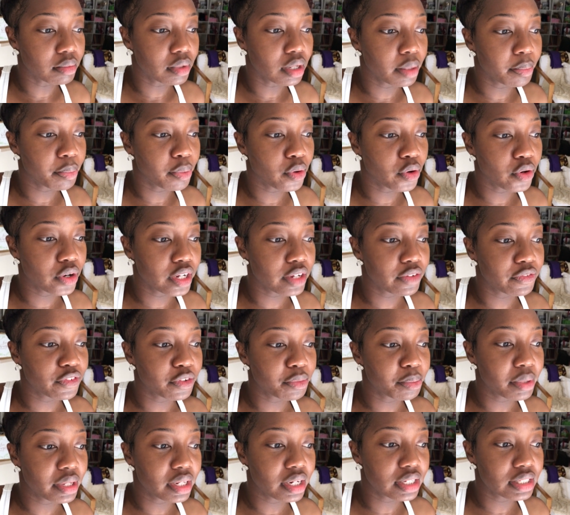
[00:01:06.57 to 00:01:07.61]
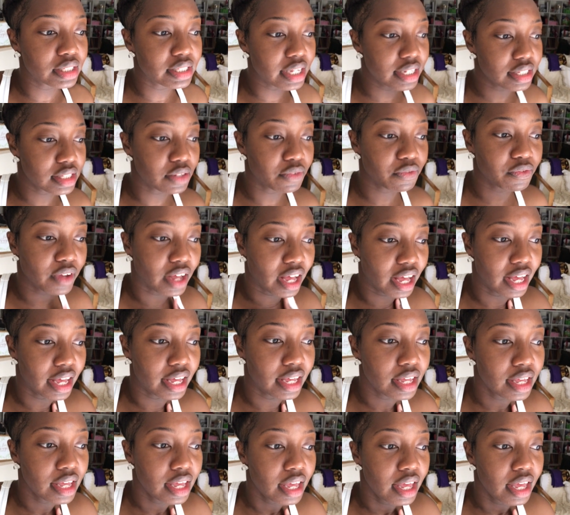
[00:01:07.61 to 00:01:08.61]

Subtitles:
important for me to testify